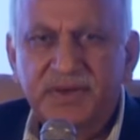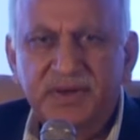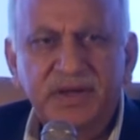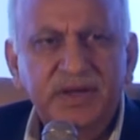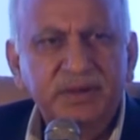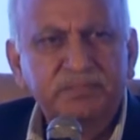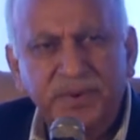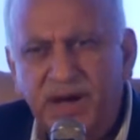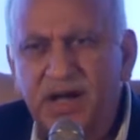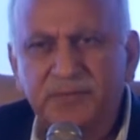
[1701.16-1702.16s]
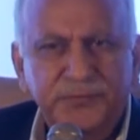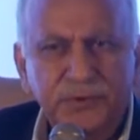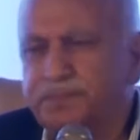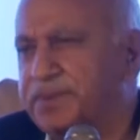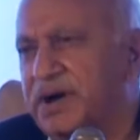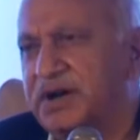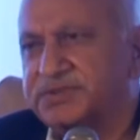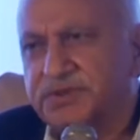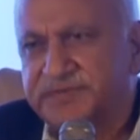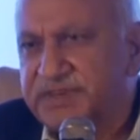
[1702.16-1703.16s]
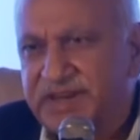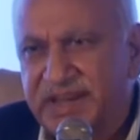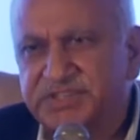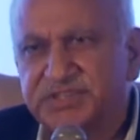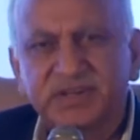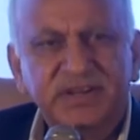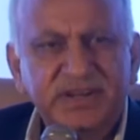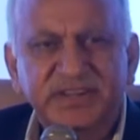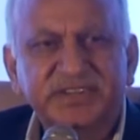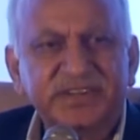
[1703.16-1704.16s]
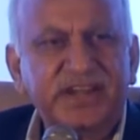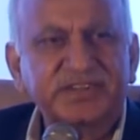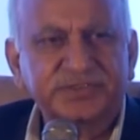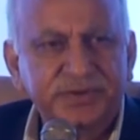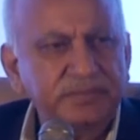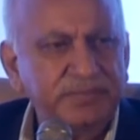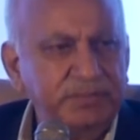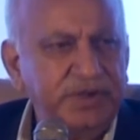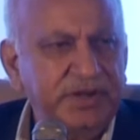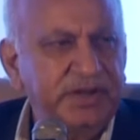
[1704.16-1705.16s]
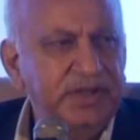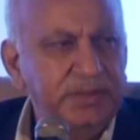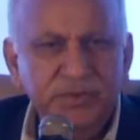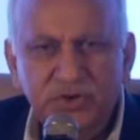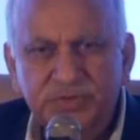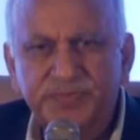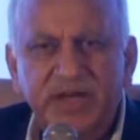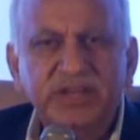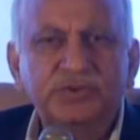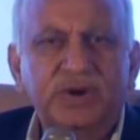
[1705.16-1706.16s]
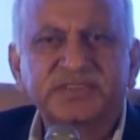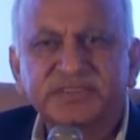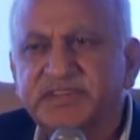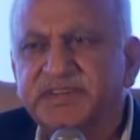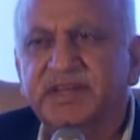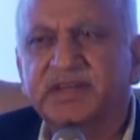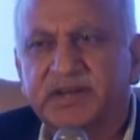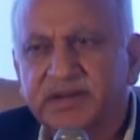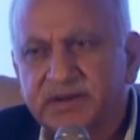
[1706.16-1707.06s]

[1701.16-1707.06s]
a powerful part of the national and international memory, because where you are sitting,